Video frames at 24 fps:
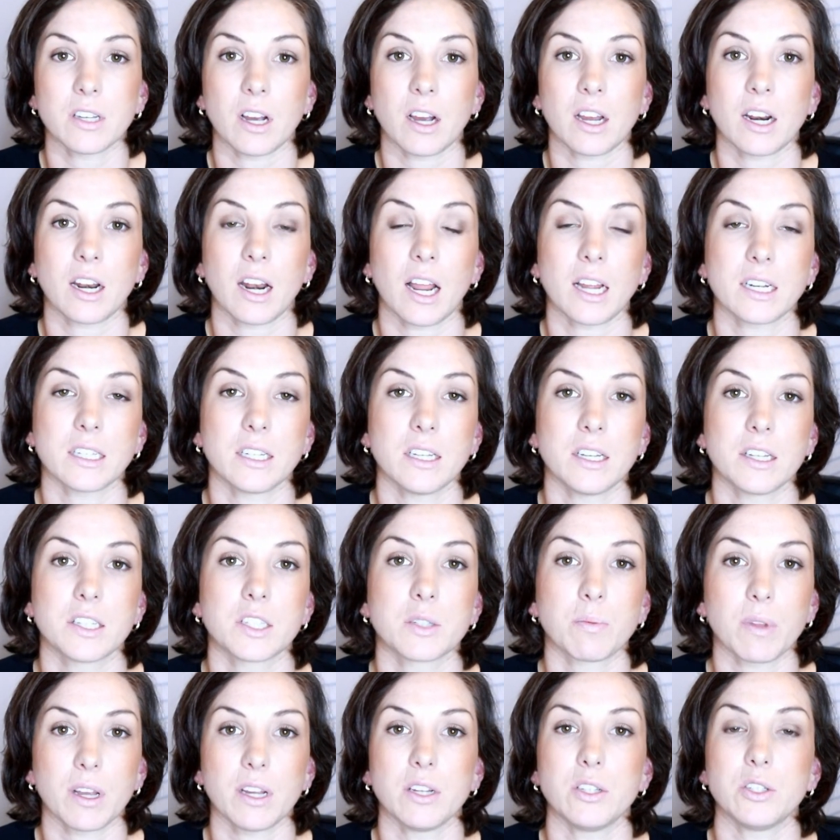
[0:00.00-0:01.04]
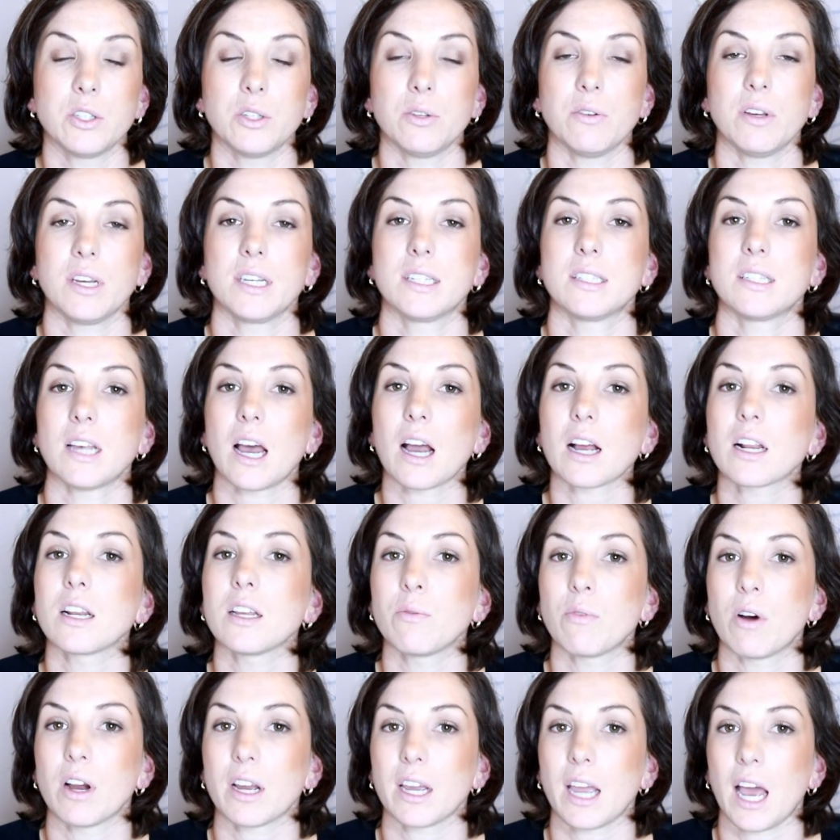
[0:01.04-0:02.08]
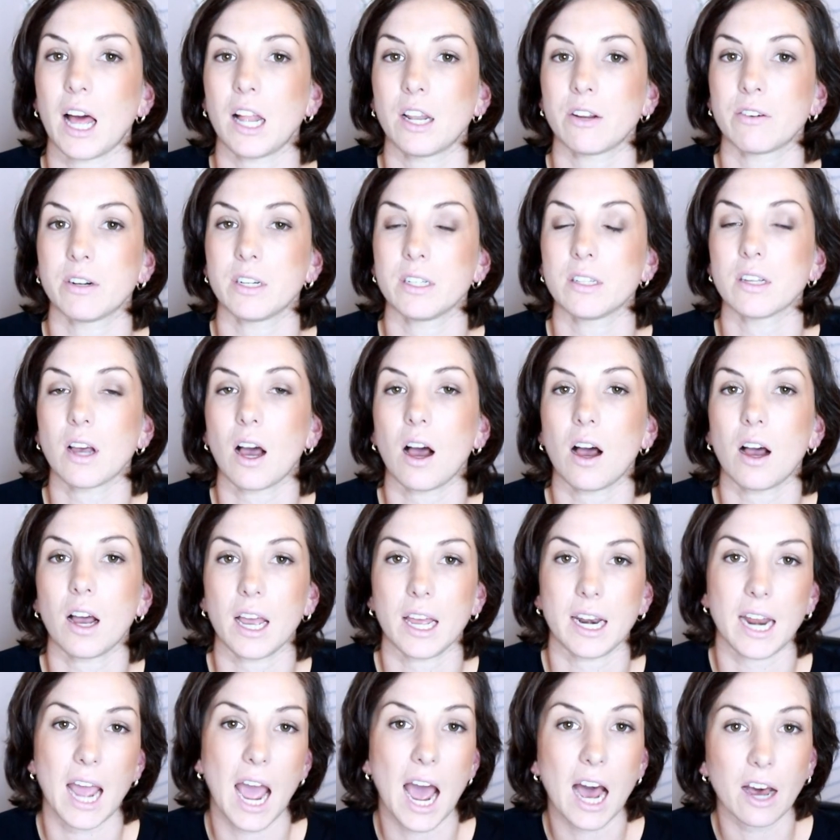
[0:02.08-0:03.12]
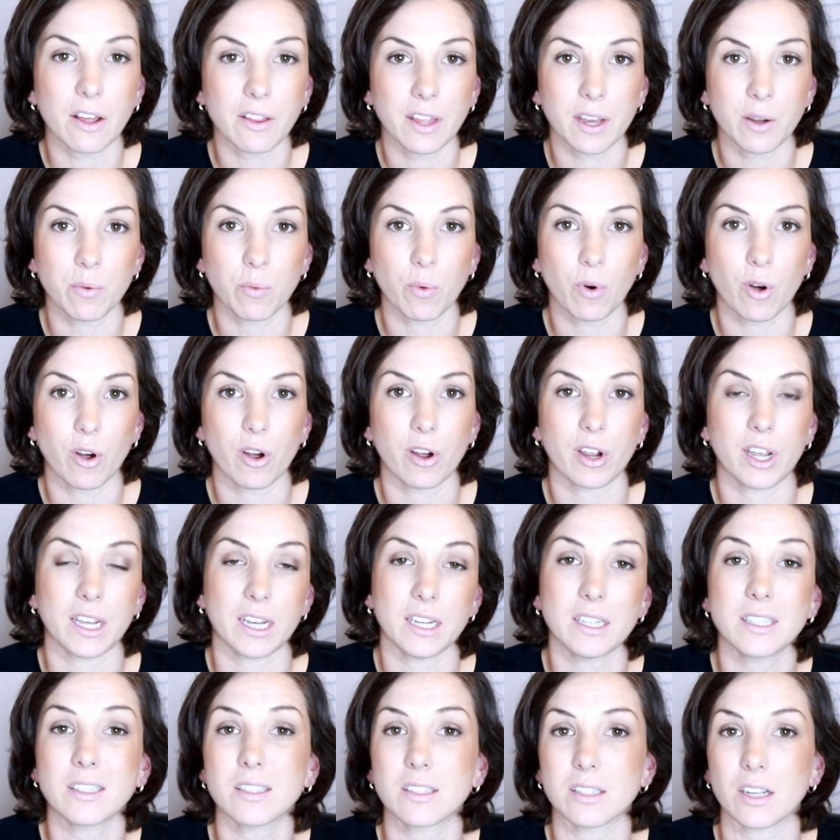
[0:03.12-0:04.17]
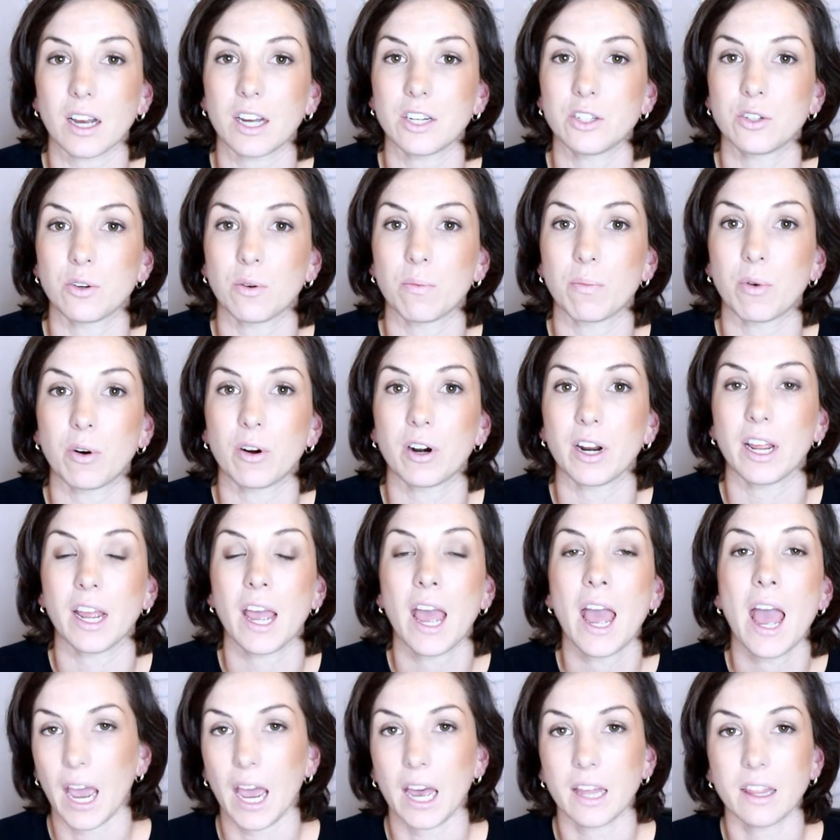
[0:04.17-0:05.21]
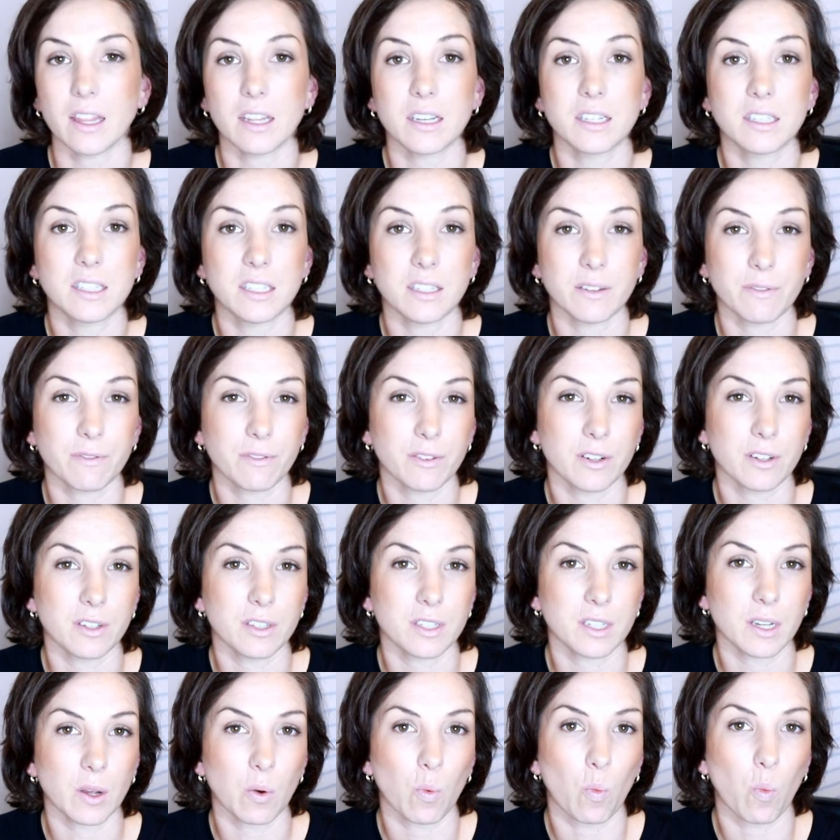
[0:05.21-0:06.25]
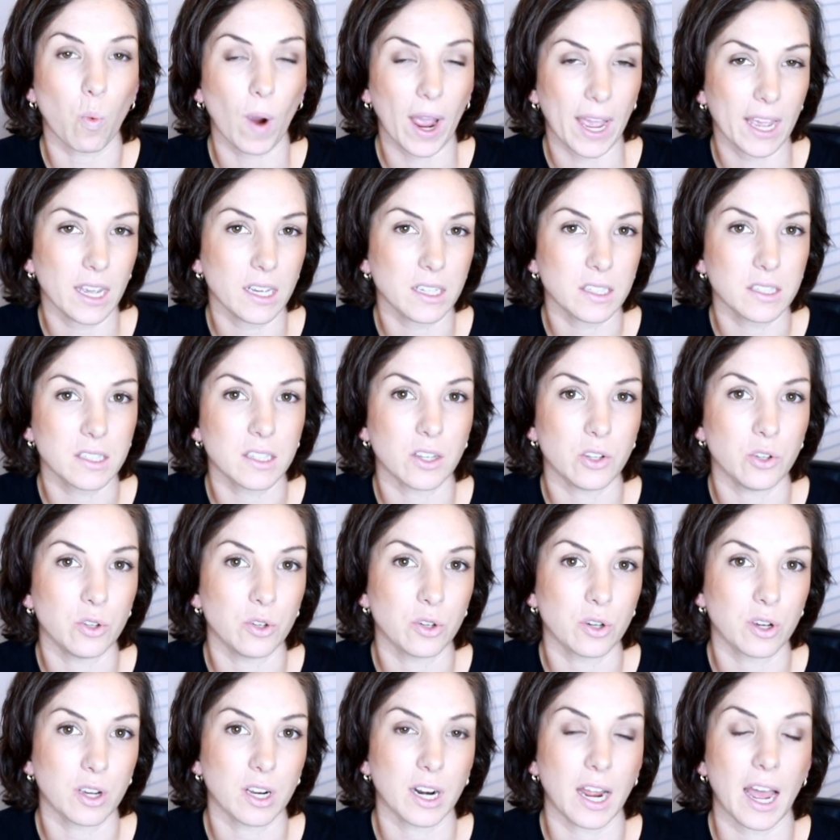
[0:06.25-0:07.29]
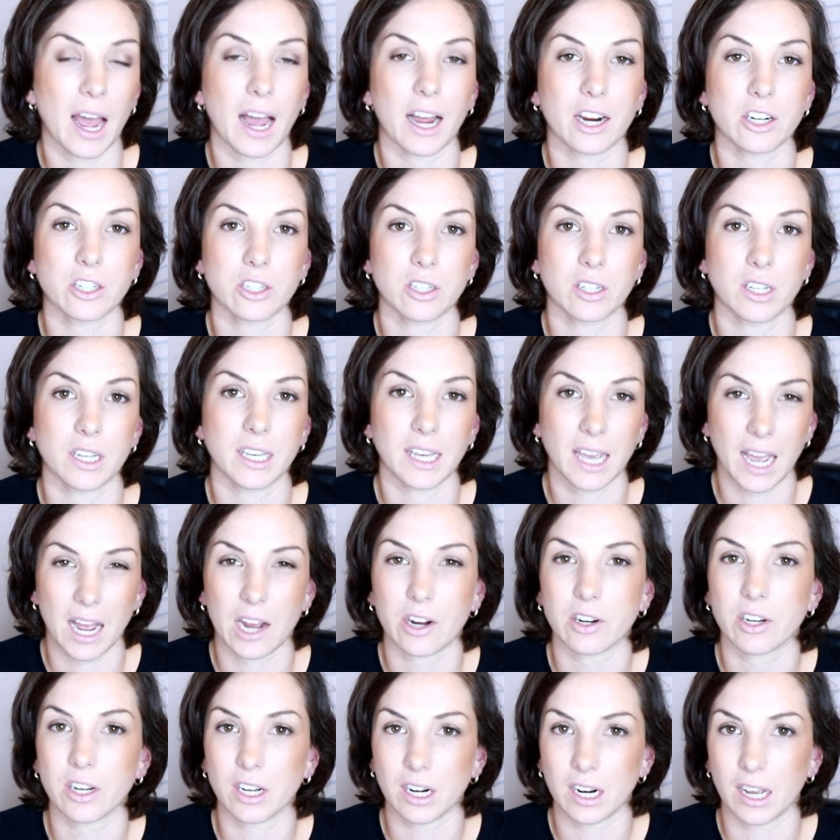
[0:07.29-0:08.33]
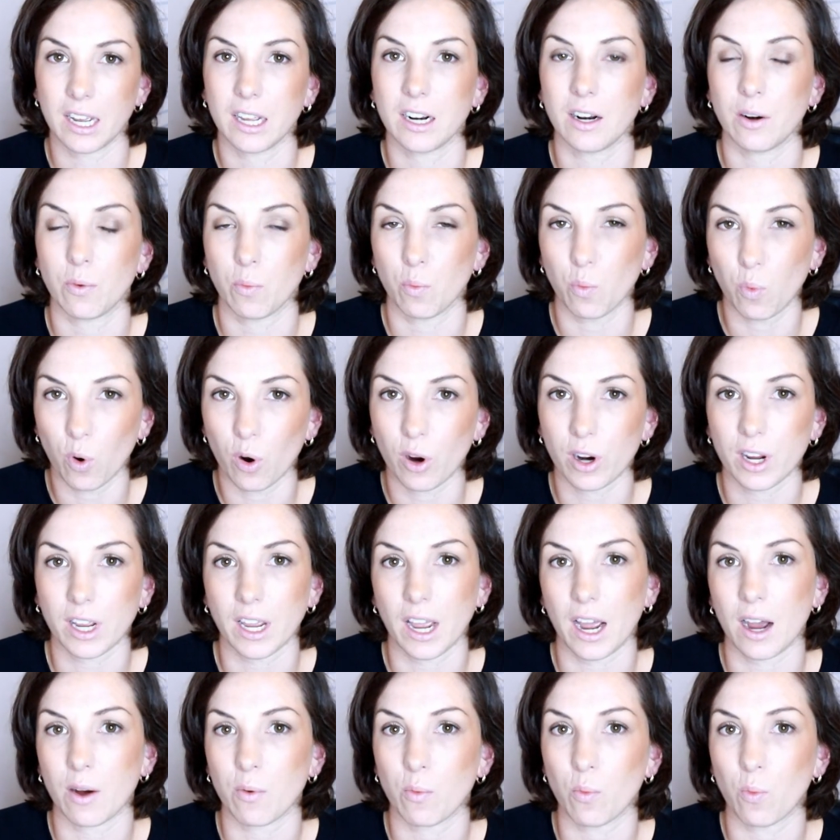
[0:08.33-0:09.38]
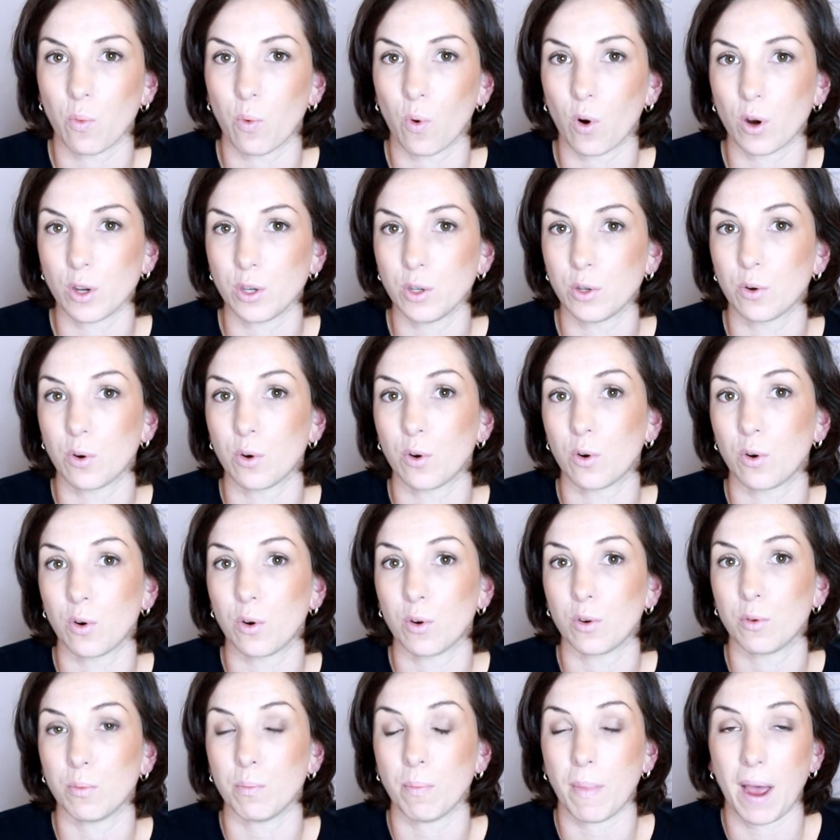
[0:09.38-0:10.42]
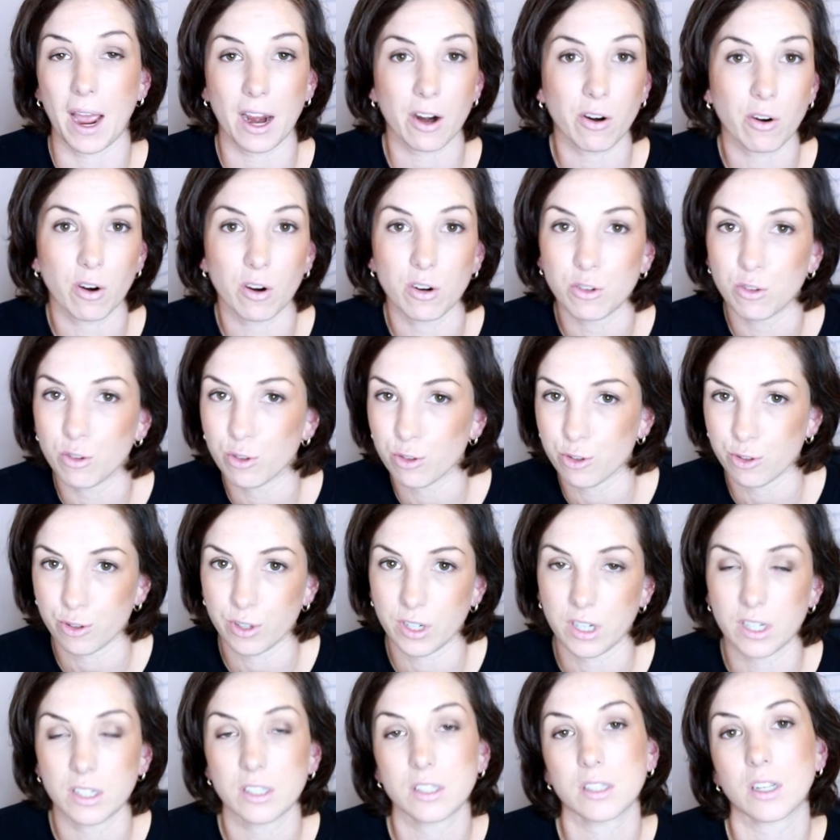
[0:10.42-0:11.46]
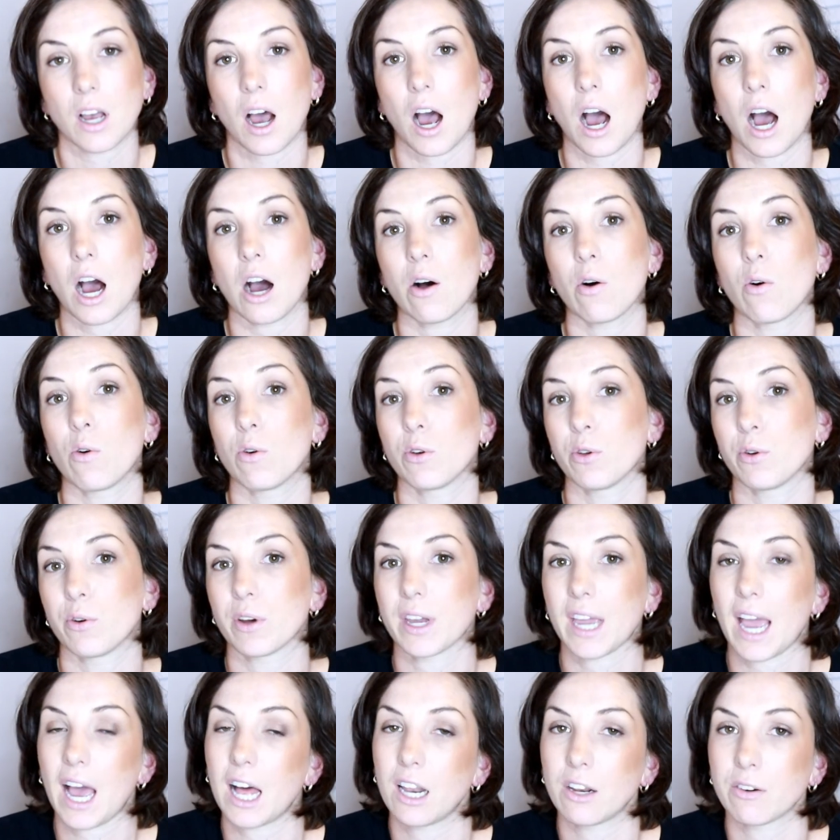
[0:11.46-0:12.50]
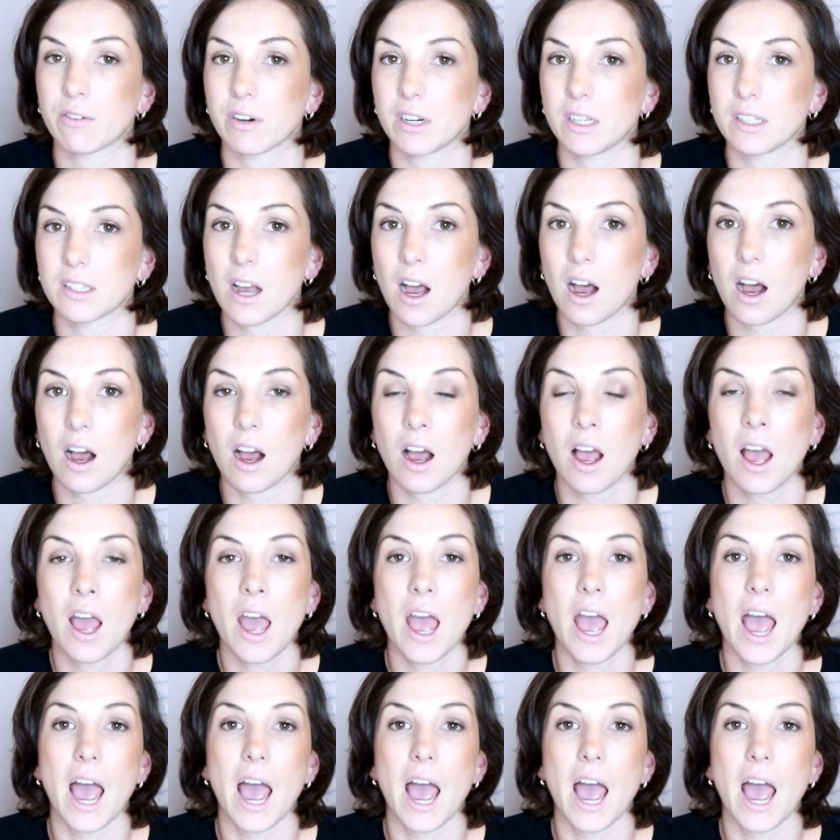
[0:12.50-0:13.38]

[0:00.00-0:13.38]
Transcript: I'd like to explain to you exactly what calories are and how they work inside your body, and the different ways that you can actually calculate and work out what your macronutrients are or your calories are.